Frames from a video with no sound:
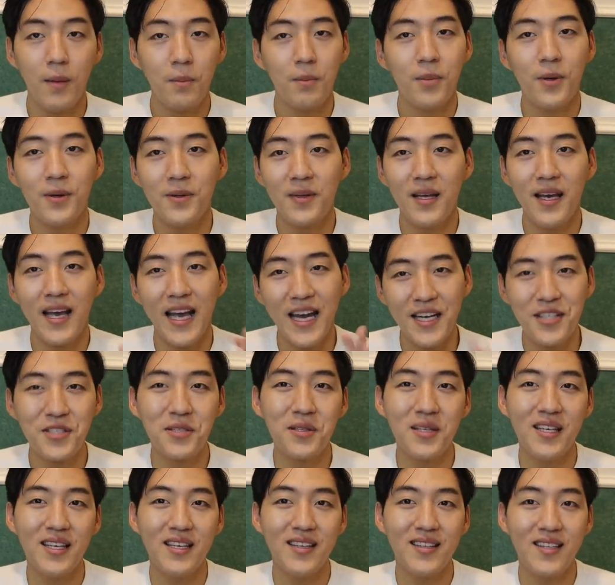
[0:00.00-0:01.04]
But
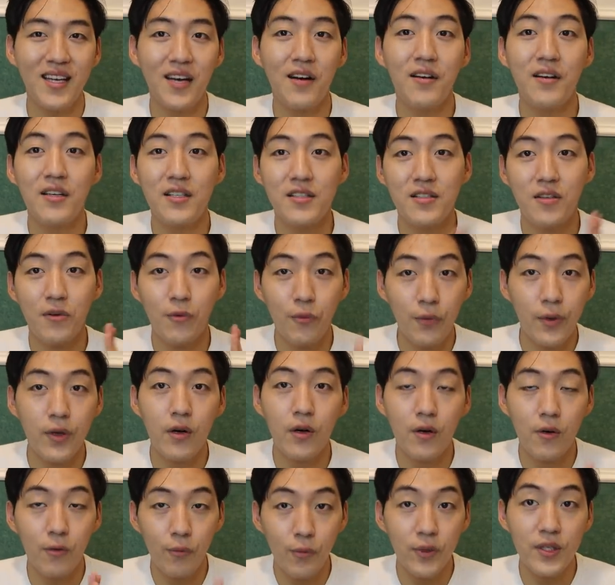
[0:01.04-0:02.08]
actually, there is a
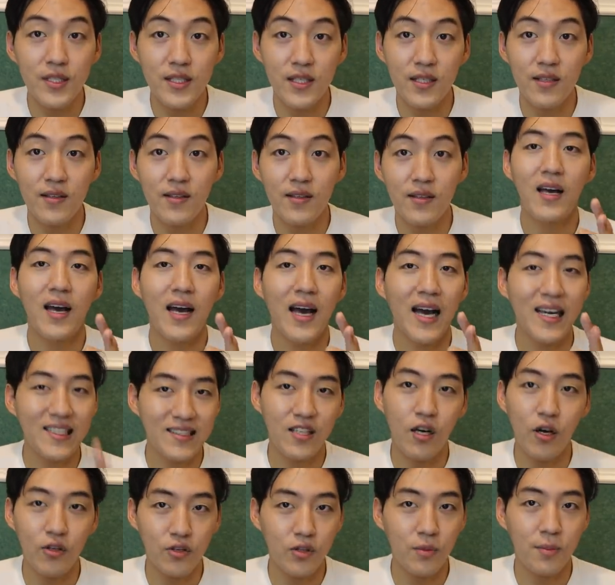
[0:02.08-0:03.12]
real reason I
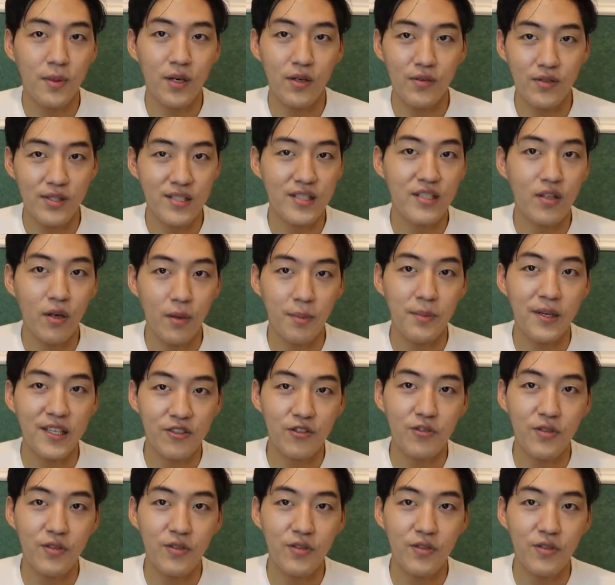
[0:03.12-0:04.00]
talked about this topic